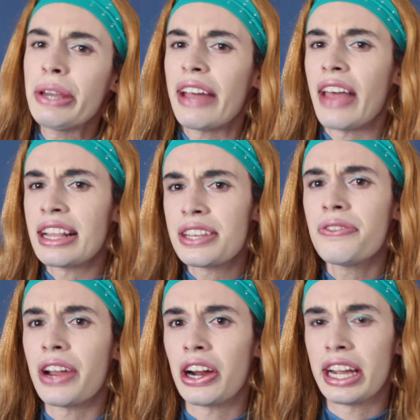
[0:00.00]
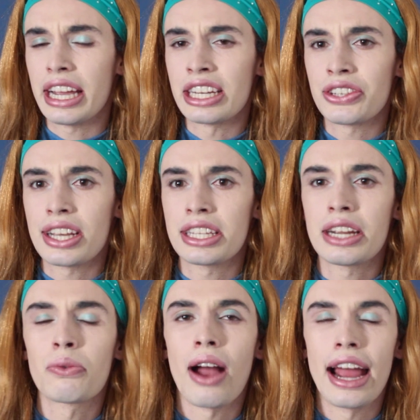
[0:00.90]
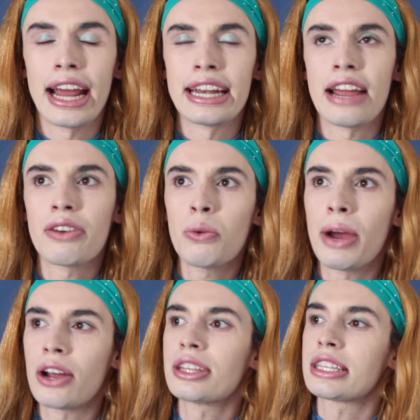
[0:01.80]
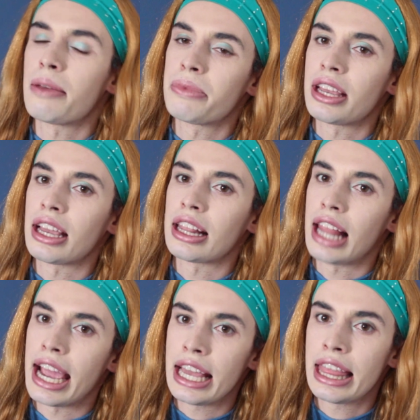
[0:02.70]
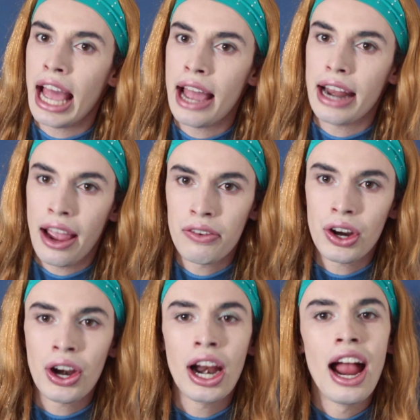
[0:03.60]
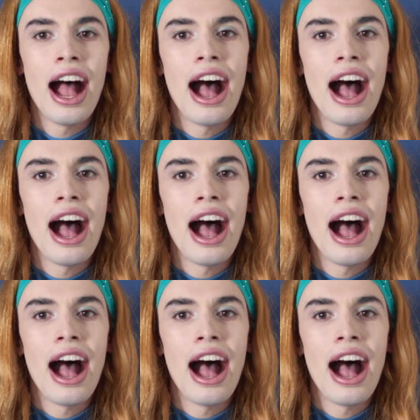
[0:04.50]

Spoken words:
yeah, that's a very interesting ride. I never went on something like that ever.